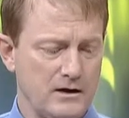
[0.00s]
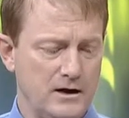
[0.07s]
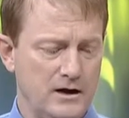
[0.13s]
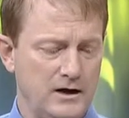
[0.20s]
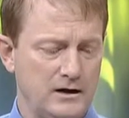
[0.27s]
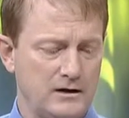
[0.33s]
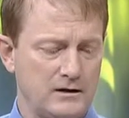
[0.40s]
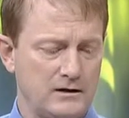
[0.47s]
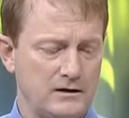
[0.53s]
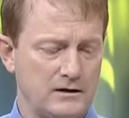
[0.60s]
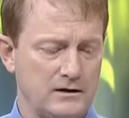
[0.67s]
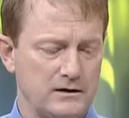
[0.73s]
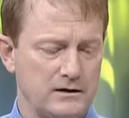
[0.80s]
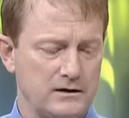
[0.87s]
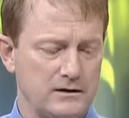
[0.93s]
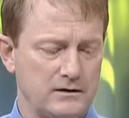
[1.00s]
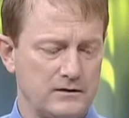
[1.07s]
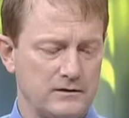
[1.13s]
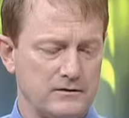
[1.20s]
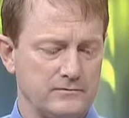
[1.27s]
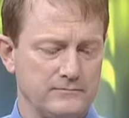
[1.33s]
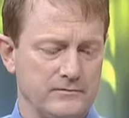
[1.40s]
uh,
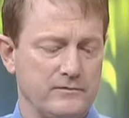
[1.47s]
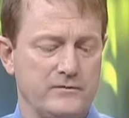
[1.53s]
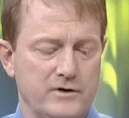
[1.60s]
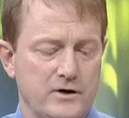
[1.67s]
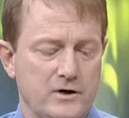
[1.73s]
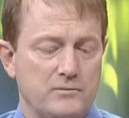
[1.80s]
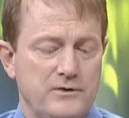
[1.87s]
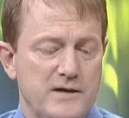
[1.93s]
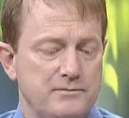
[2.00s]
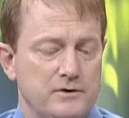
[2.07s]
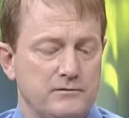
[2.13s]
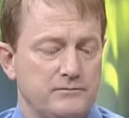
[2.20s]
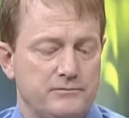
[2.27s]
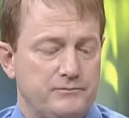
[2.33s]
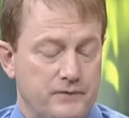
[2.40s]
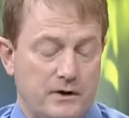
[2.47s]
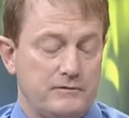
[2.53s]
you know, people,